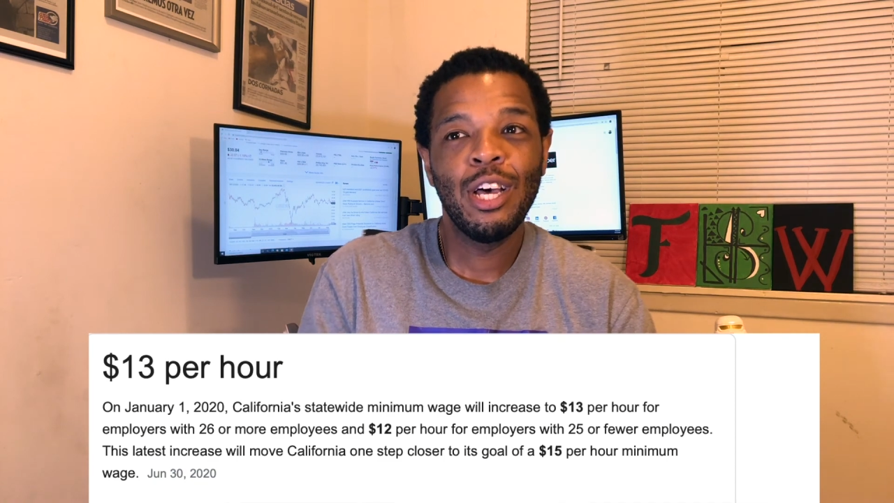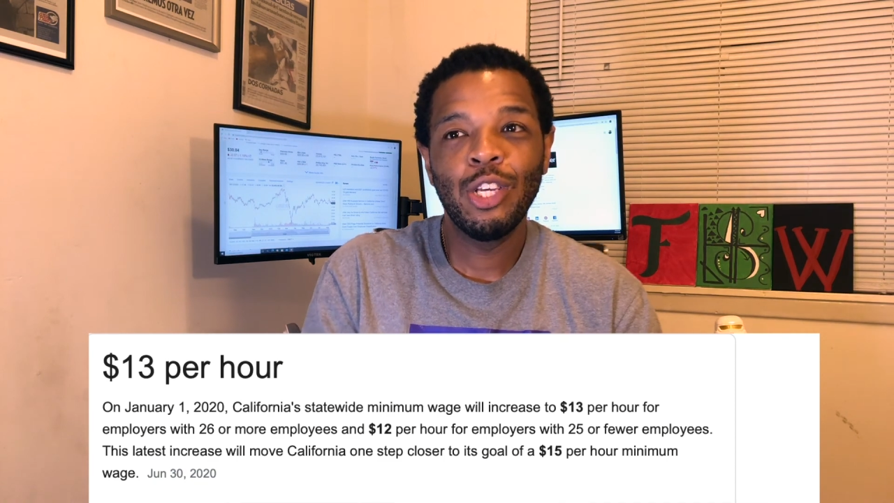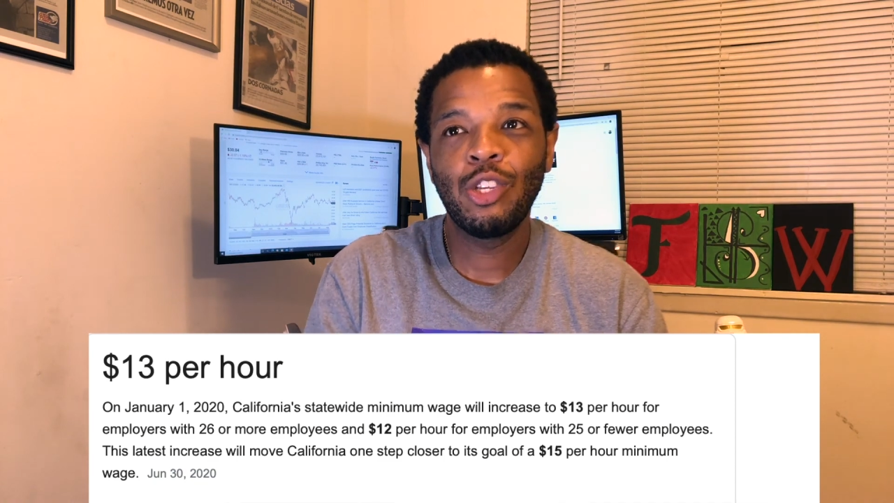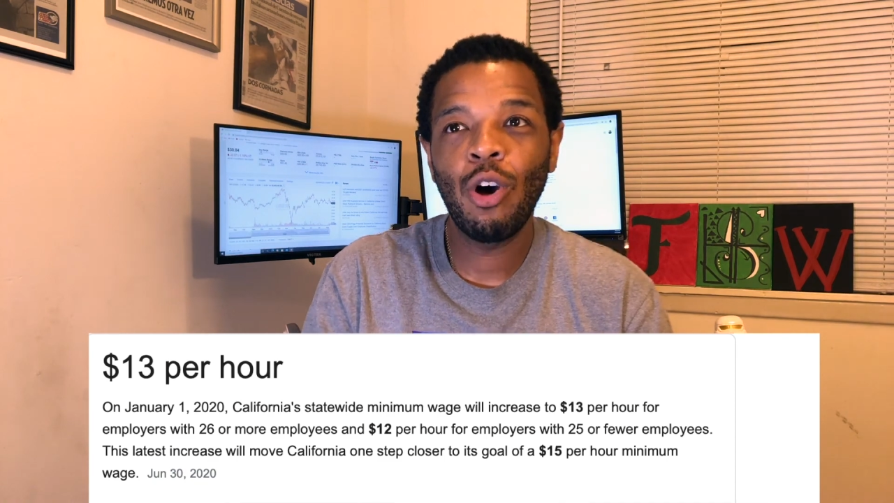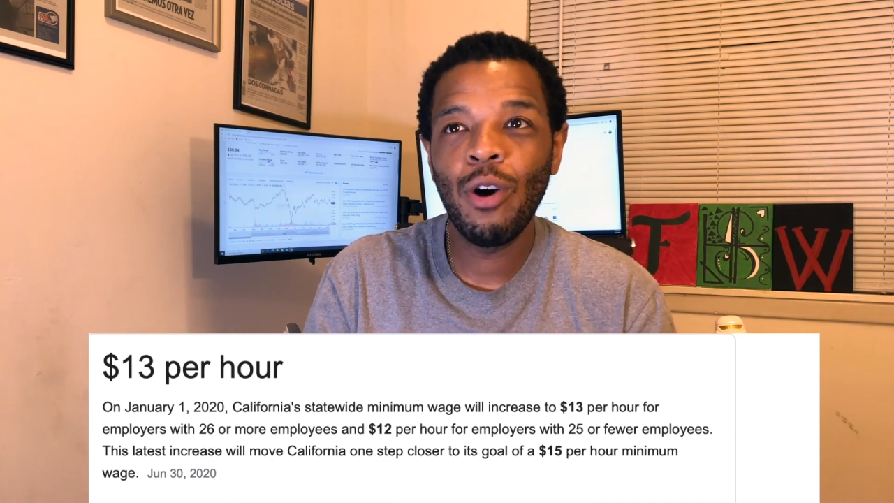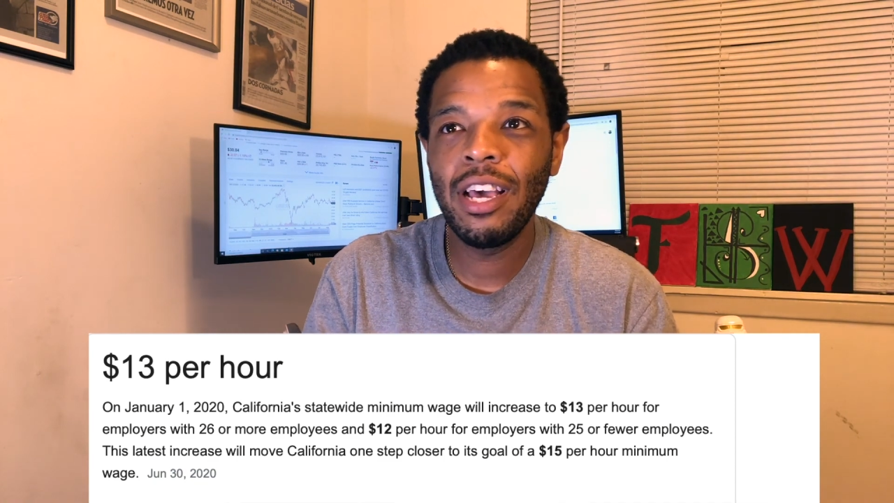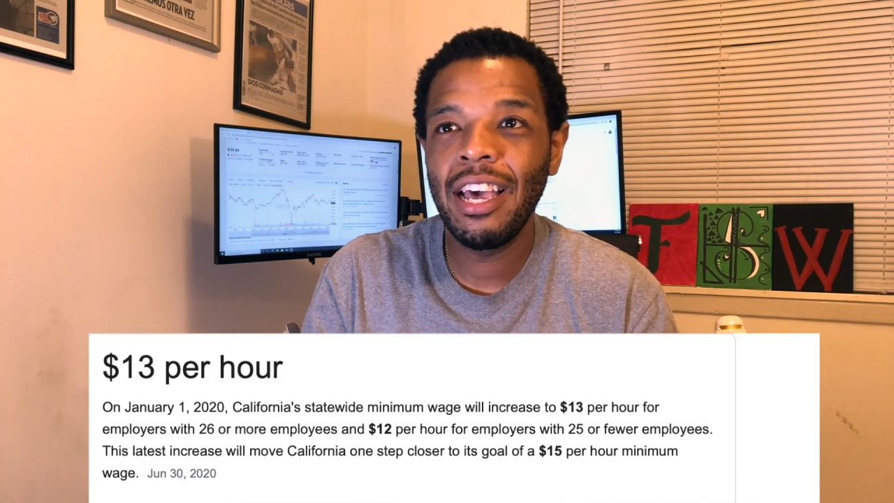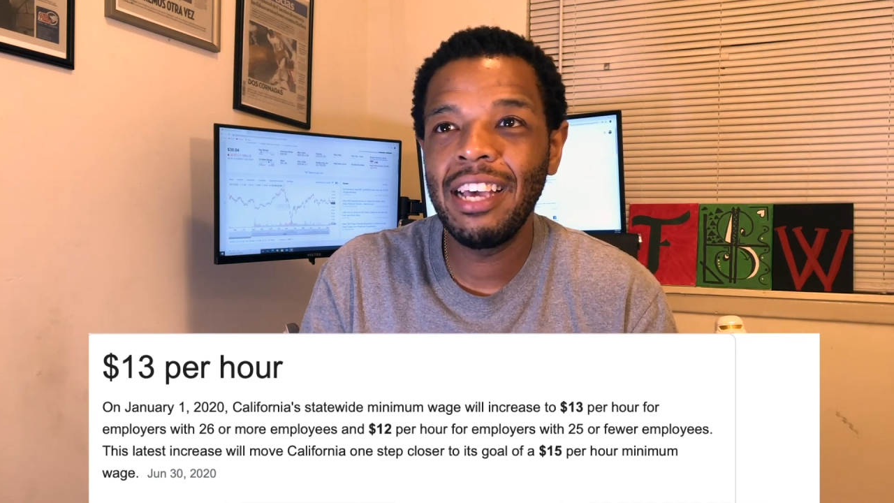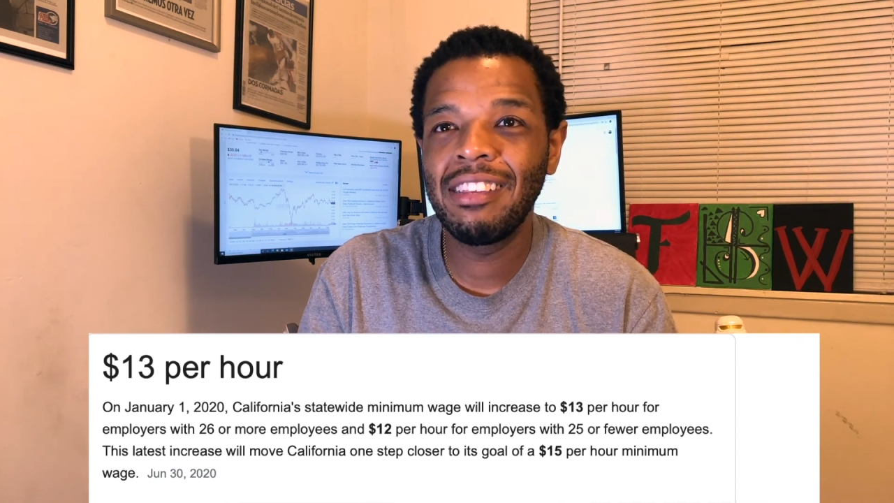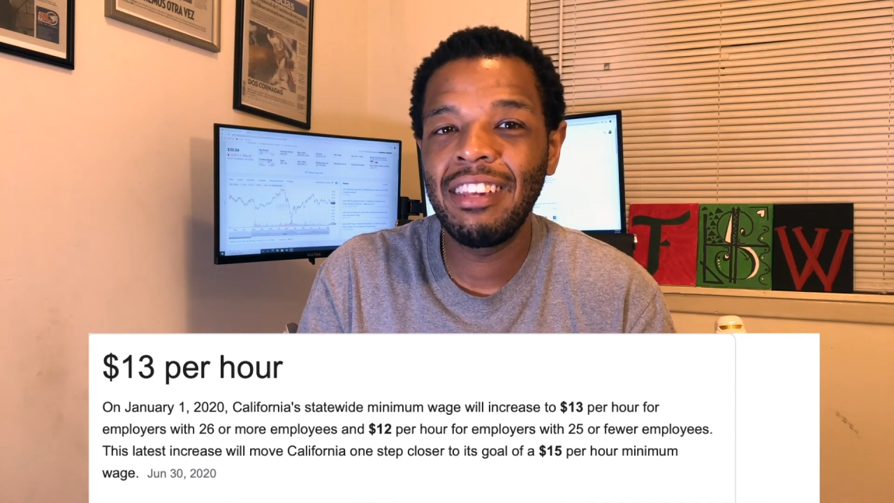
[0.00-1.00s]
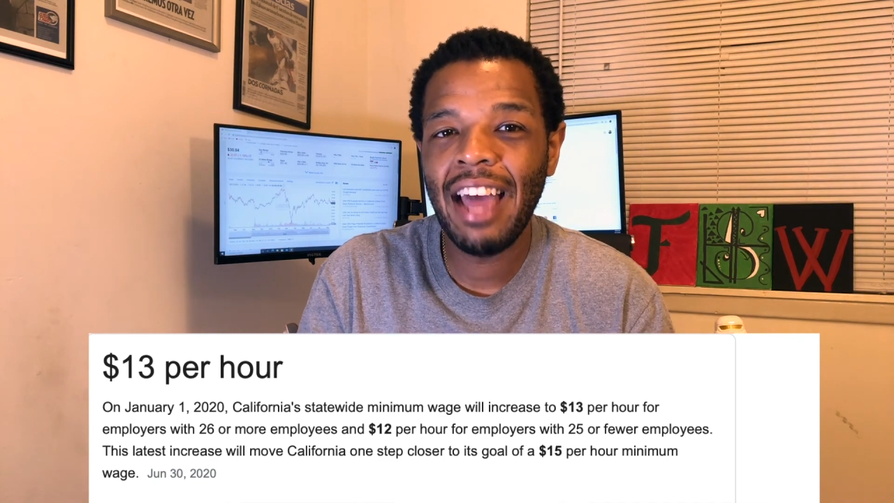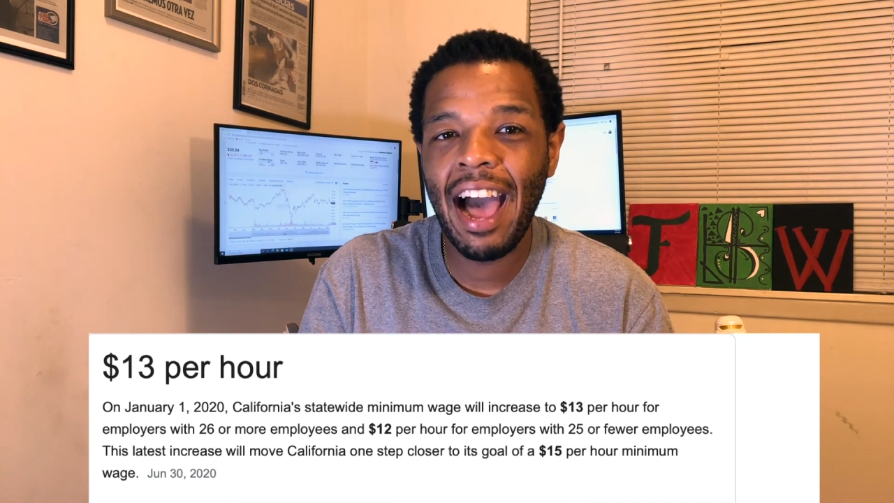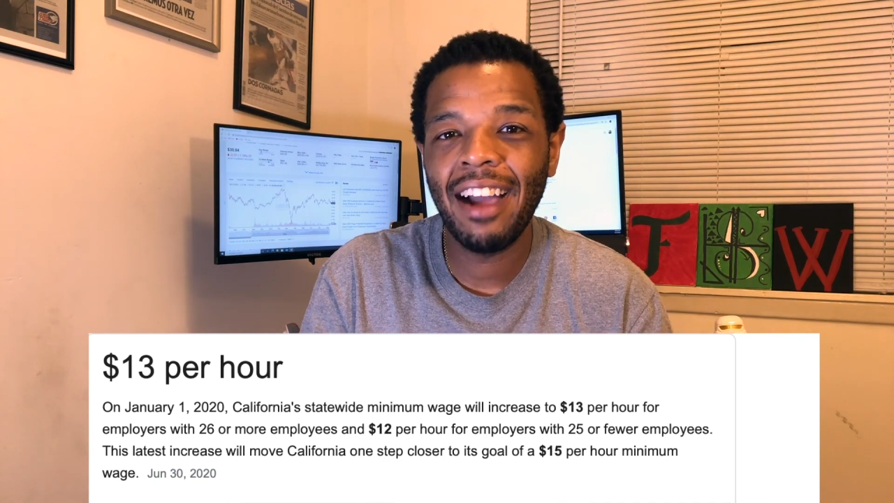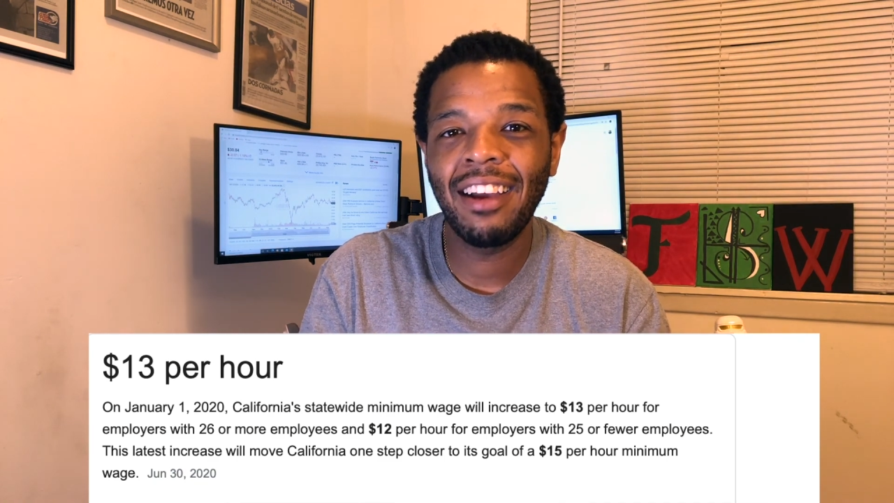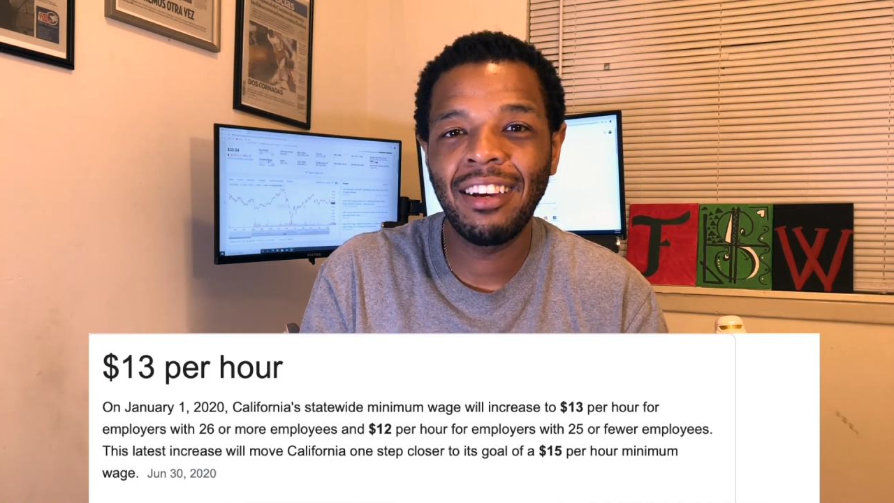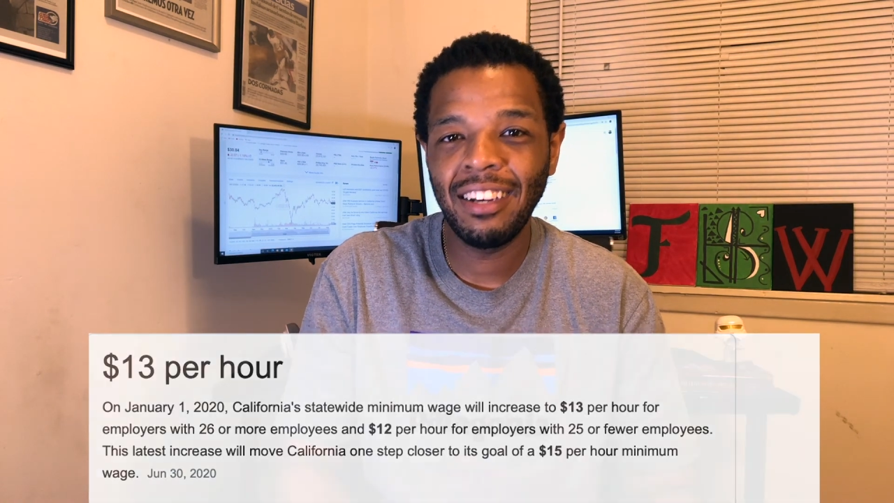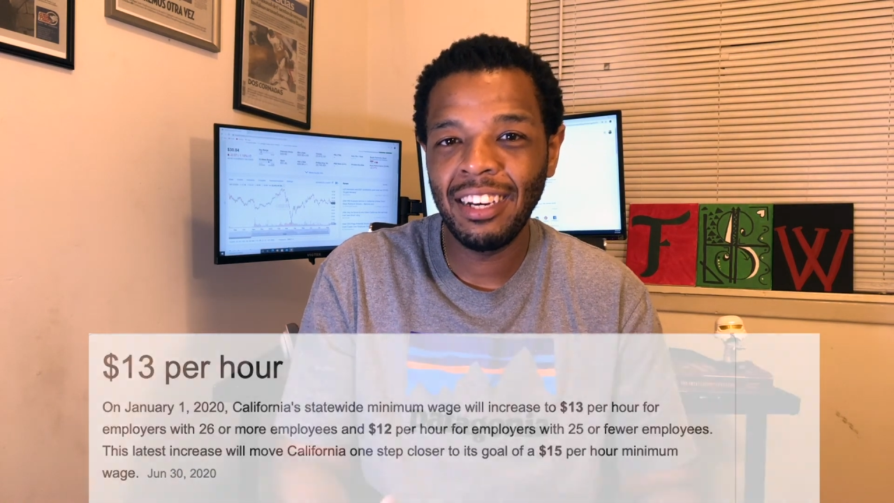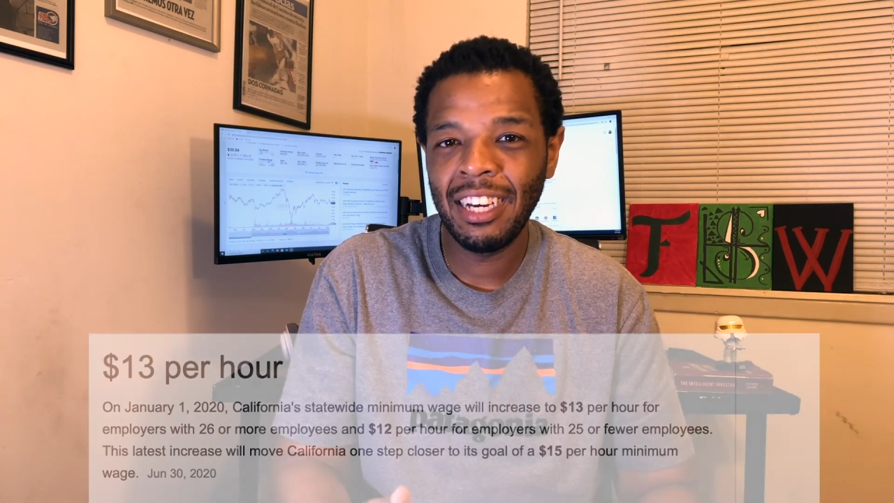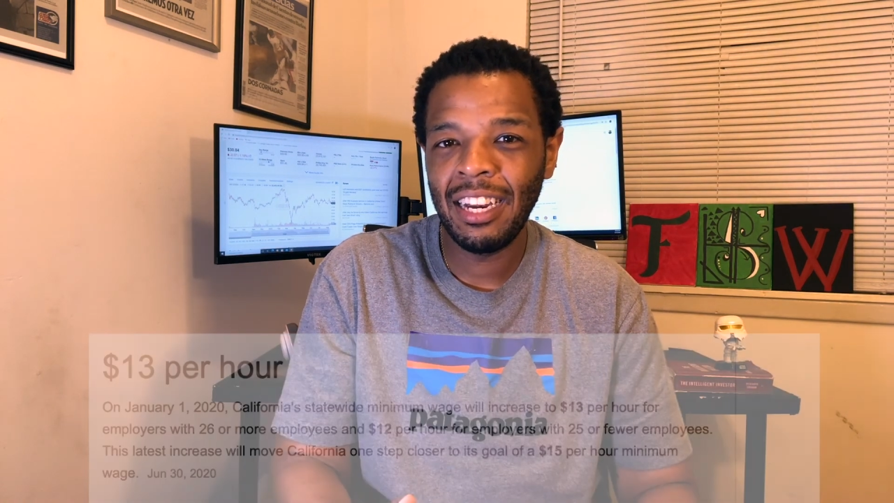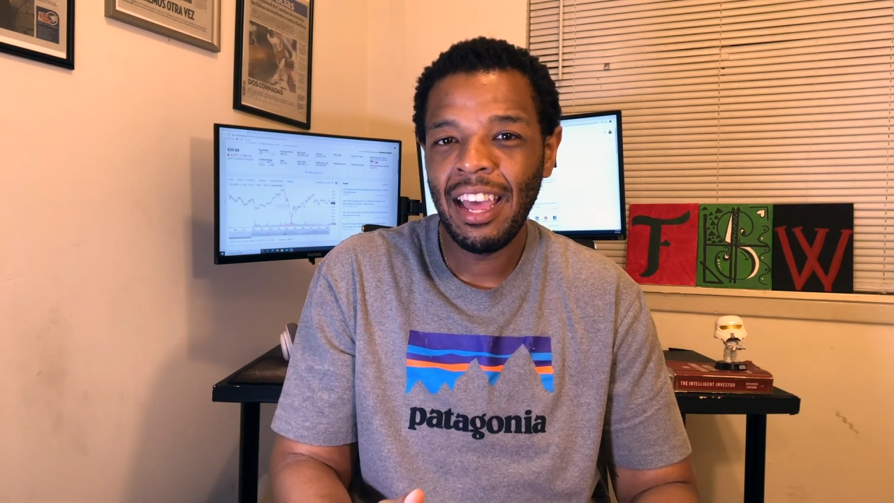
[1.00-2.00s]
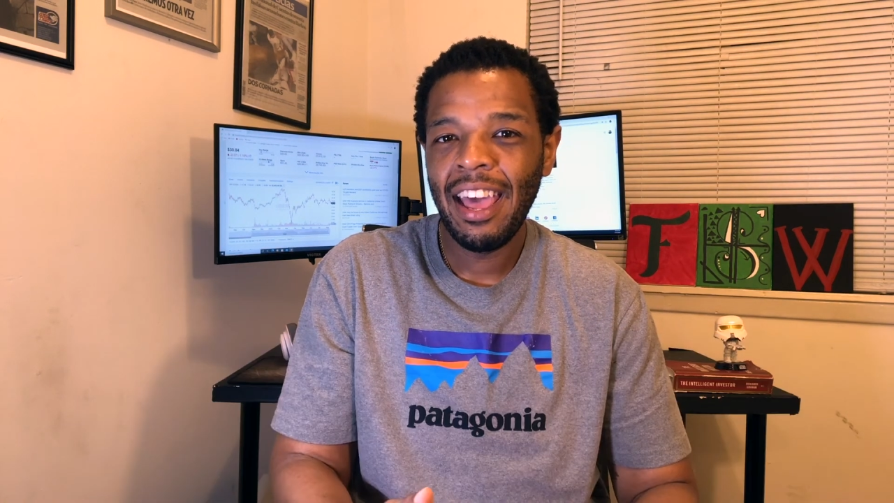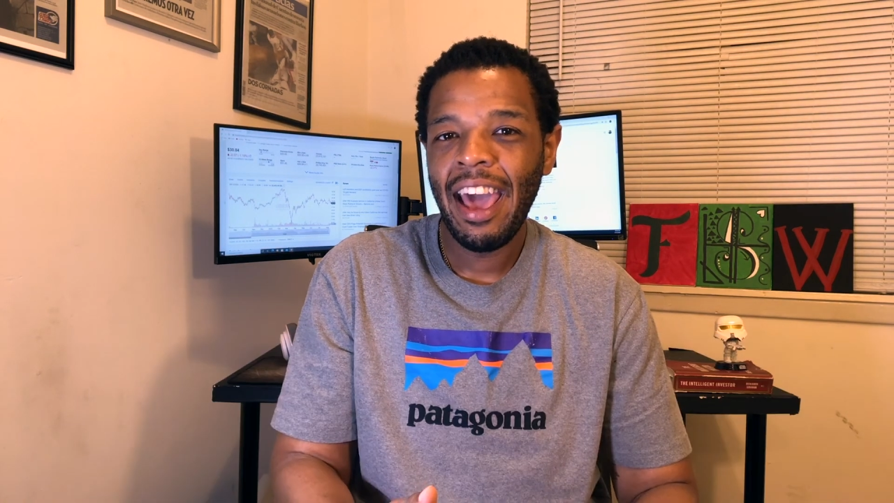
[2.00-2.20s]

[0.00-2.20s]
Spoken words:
So it's not good.